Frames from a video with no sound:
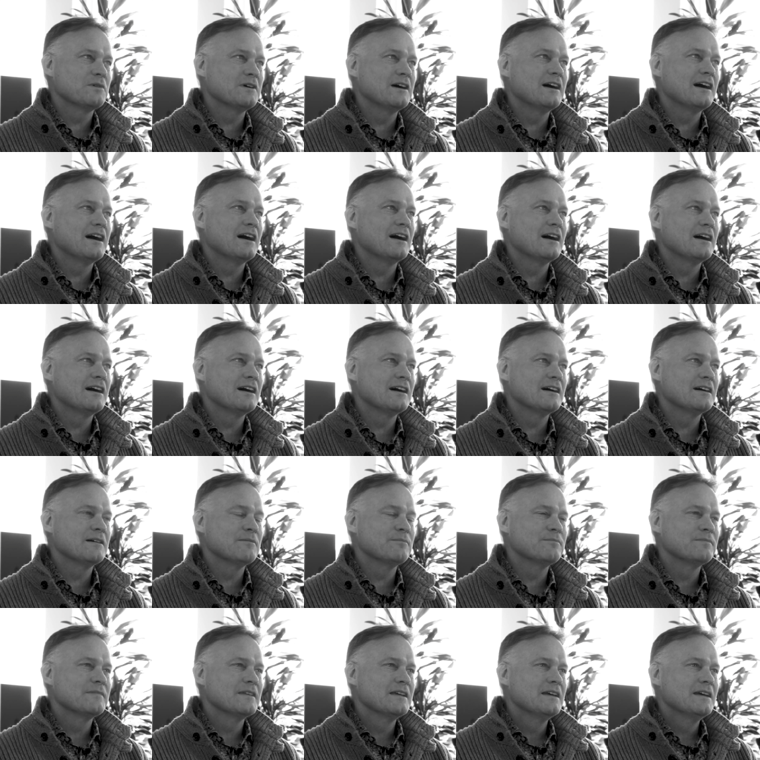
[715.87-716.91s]

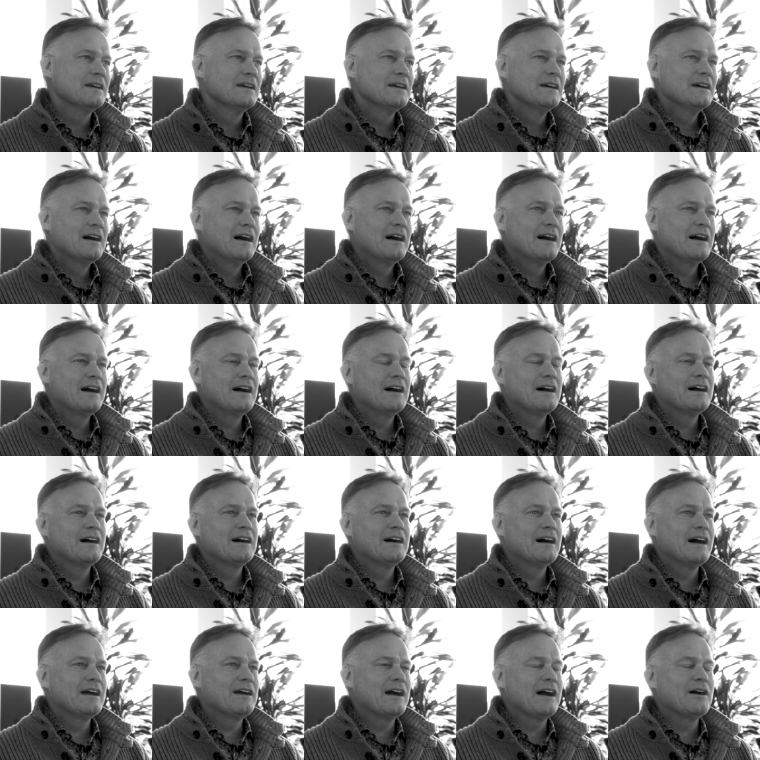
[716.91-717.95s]
Um,
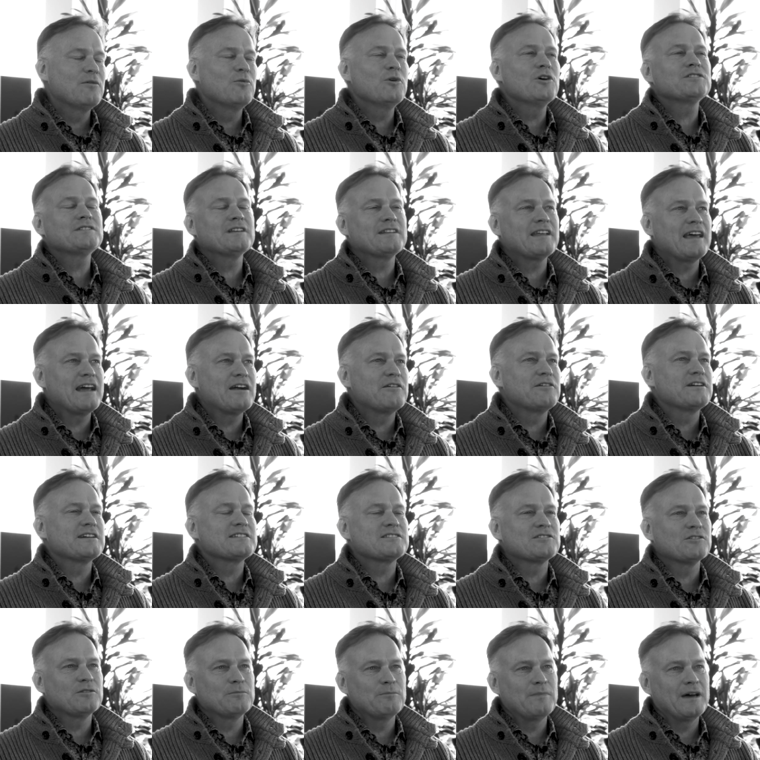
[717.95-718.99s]
uh, I, I, worked at
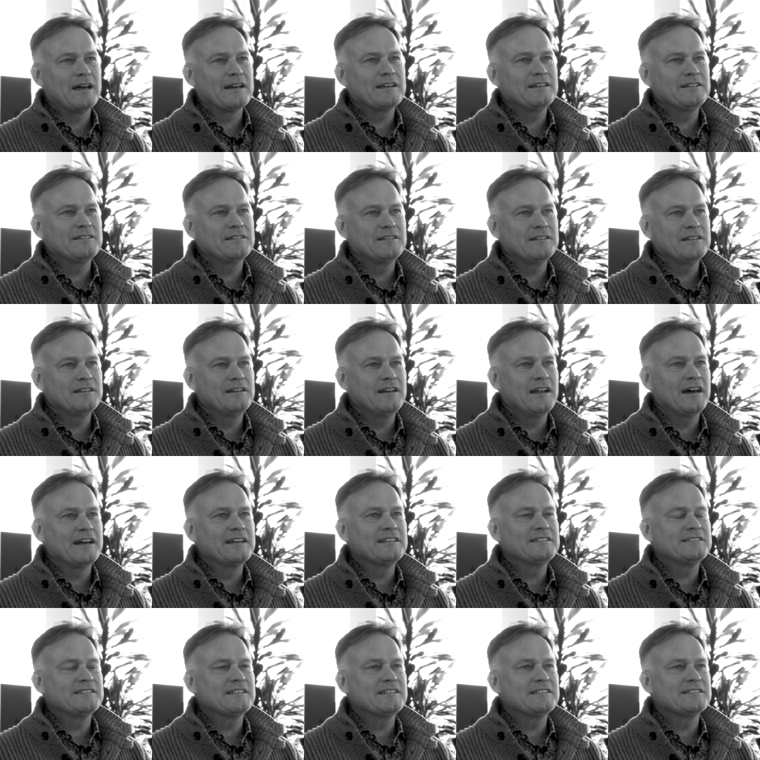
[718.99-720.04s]
Ericsson back in the
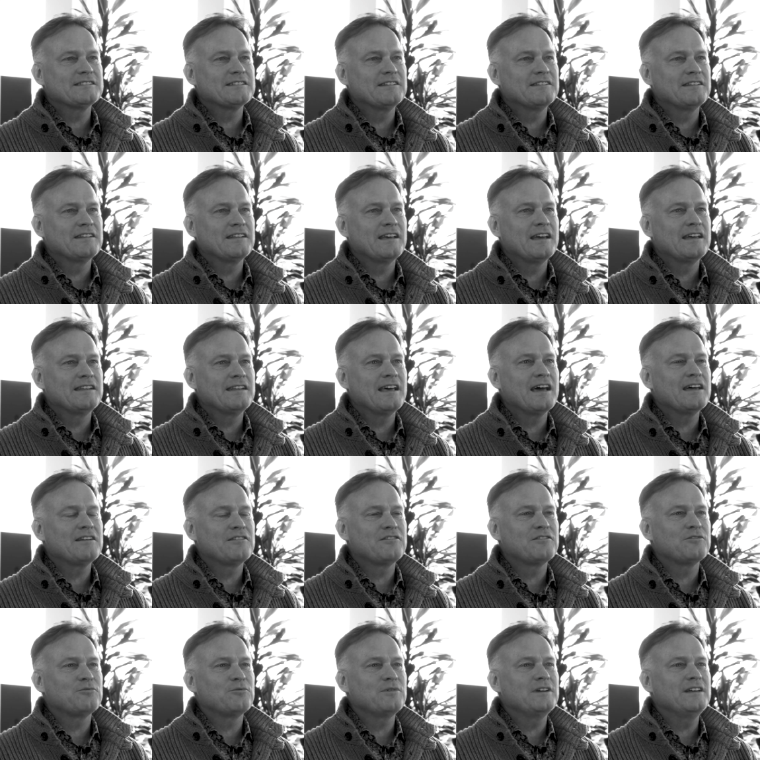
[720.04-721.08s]
90s, and they, they had
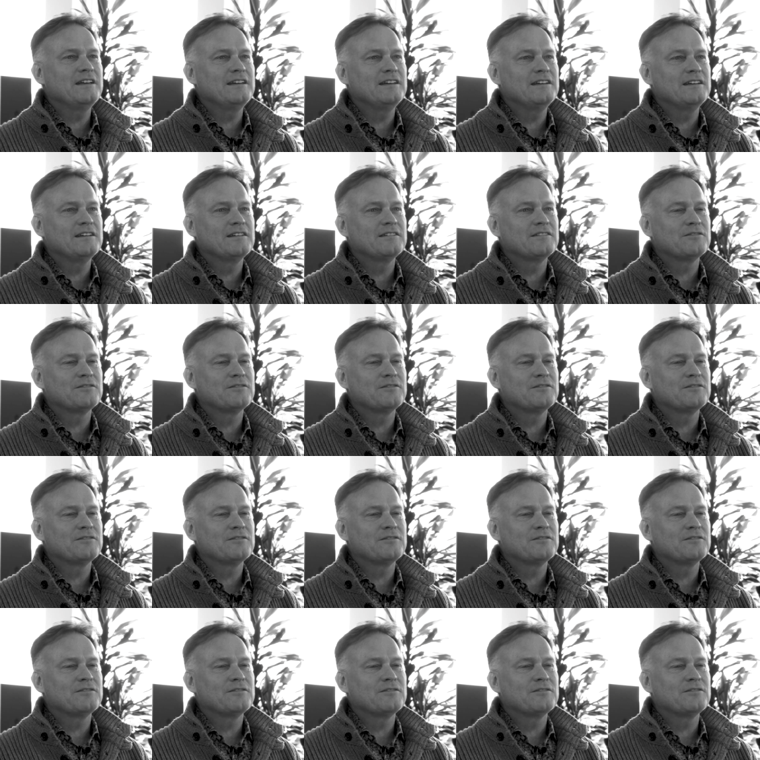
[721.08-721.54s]
three,